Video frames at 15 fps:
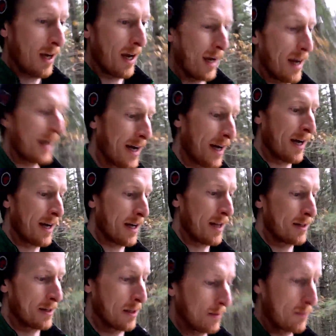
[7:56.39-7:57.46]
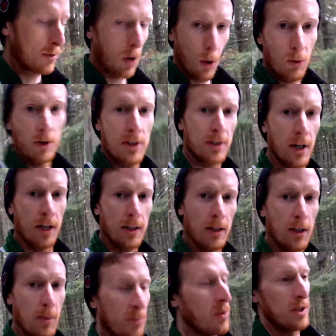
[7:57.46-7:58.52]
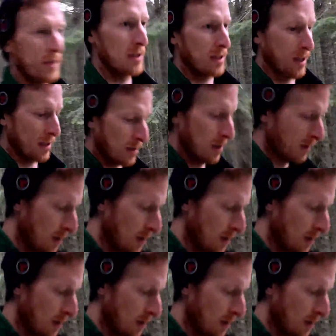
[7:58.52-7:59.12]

and totally stuck, completely stuck.